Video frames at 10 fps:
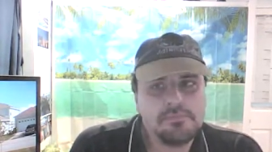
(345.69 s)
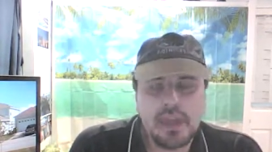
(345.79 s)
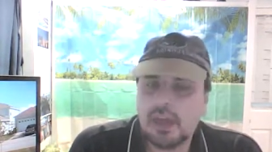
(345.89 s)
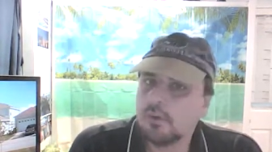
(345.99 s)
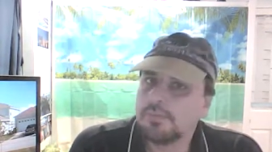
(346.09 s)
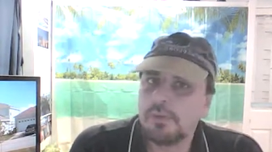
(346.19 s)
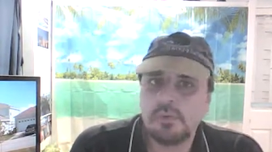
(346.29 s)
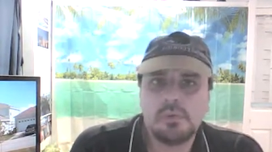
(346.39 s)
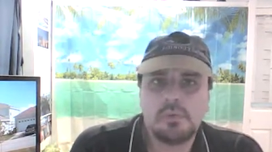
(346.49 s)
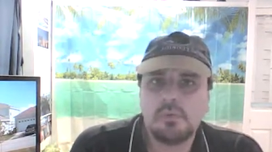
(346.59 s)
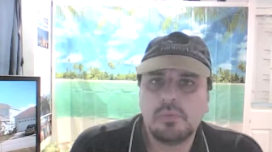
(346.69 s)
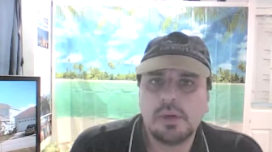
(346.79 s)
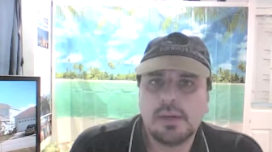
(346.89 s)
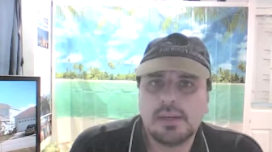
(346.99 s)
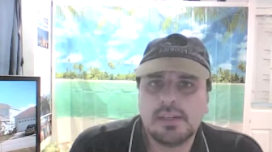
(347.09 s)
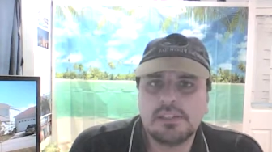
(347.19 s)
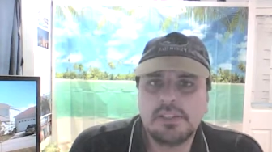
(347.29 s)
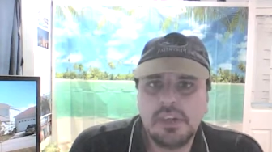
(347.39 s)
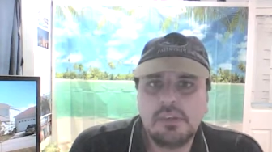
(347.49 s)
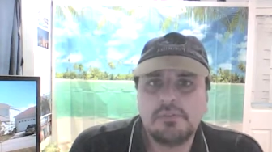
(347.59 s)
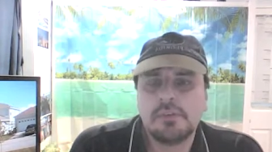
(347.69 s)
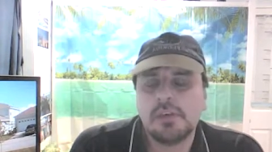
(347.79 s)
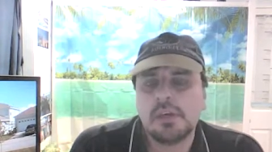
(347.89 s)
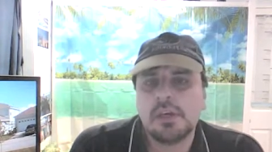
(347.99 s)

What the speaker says: to help you achieve